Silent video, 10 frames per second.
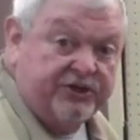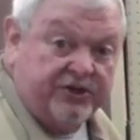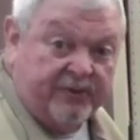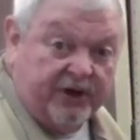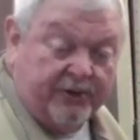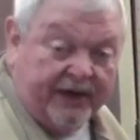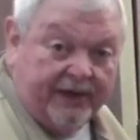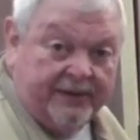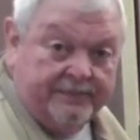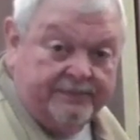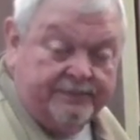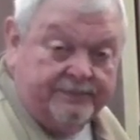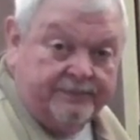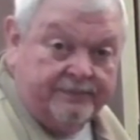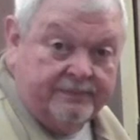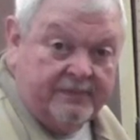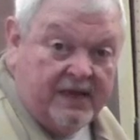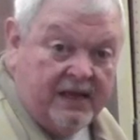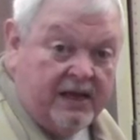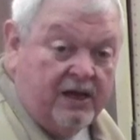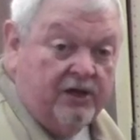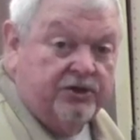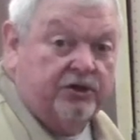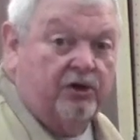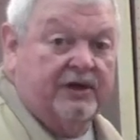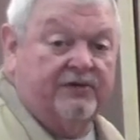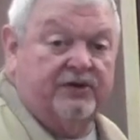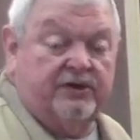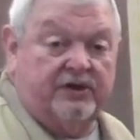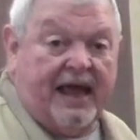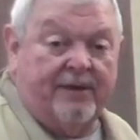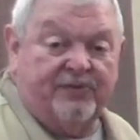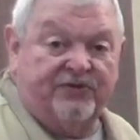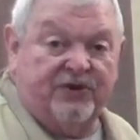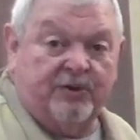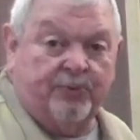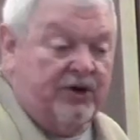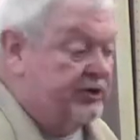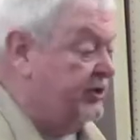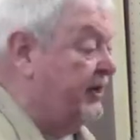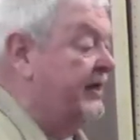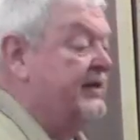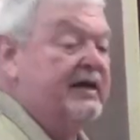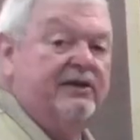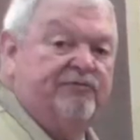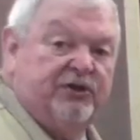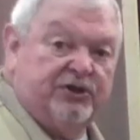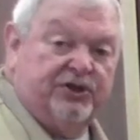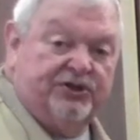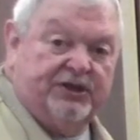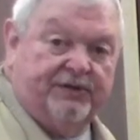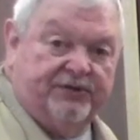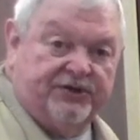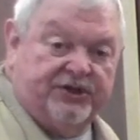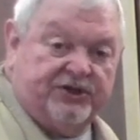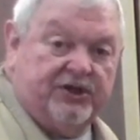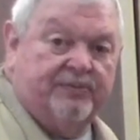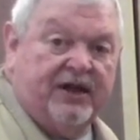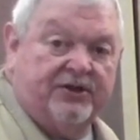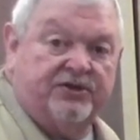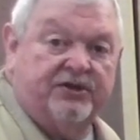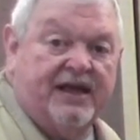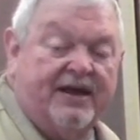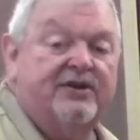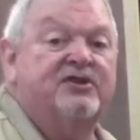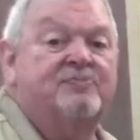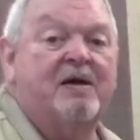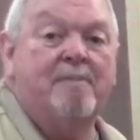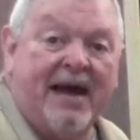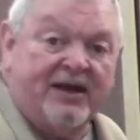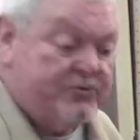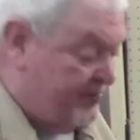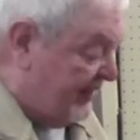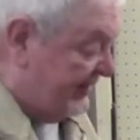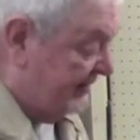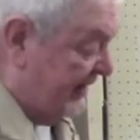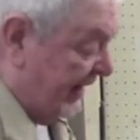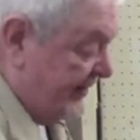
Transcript: inches of mercury. So given the atmospheric pressure and the inefficiency of the system, that's that is my maximum I can get.